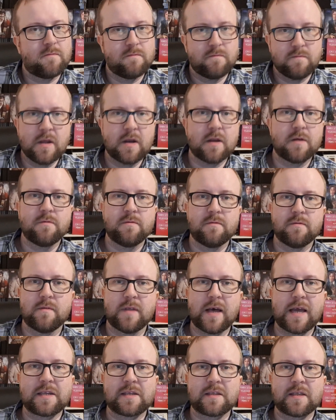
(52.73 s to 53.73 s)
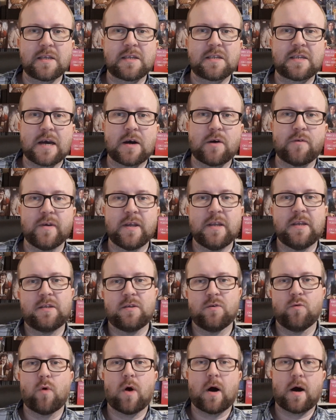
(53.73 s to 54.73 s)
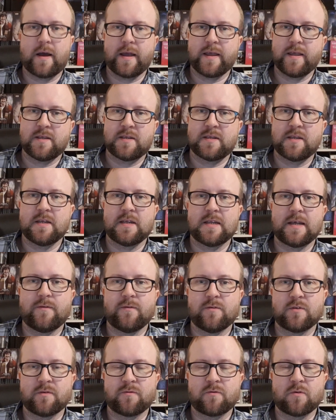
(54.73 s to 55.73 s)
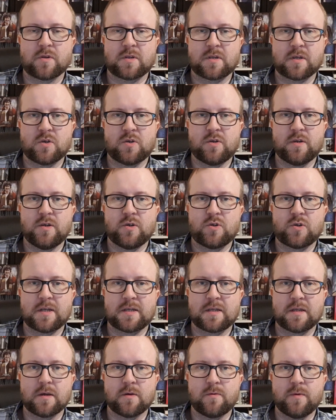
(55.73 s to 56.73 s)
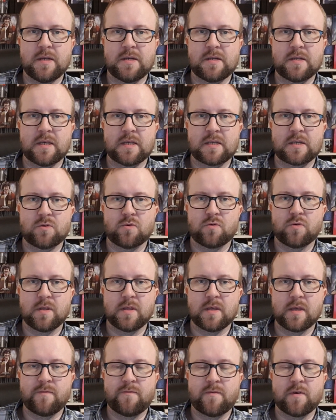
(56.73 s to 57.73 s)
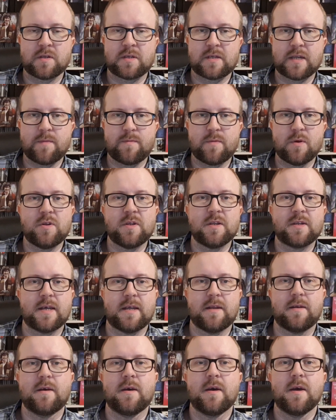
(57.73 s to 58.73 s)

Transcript: you know, let's let's delve into why the Sea Devils have got such an interest and go into their story they first debuted in.